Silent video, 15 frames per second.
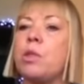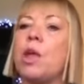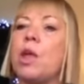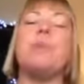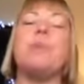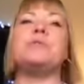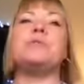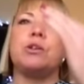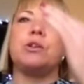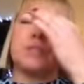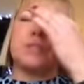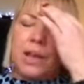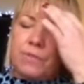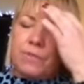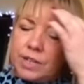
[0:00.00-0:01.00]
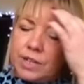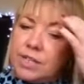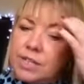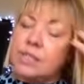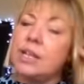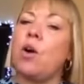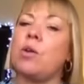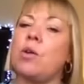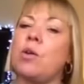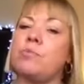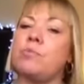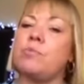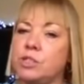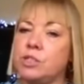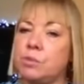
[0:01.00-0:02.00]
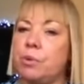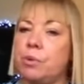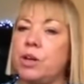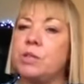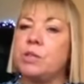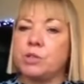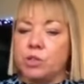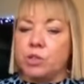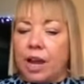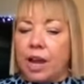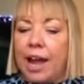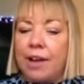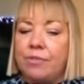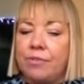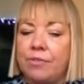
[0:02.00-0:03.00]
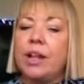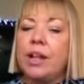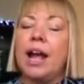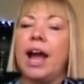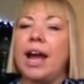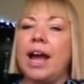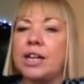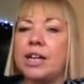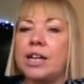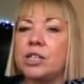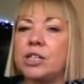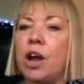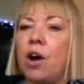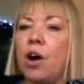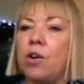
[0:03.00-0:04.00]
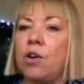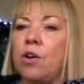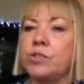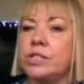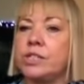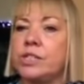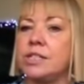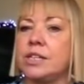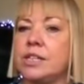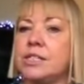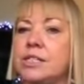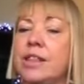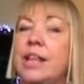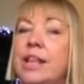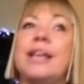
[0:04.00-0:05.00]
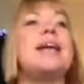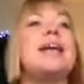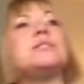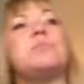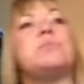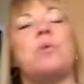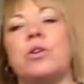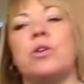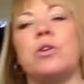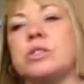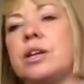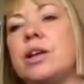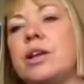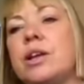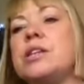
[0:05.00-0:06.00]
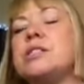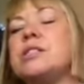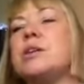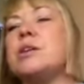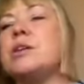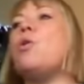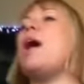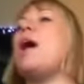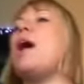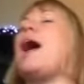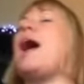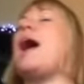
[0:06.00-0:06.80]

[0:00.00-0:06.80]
produce evidence that I'm registered blind, which I have, and actually ask for assistance. And then guess what? So what happened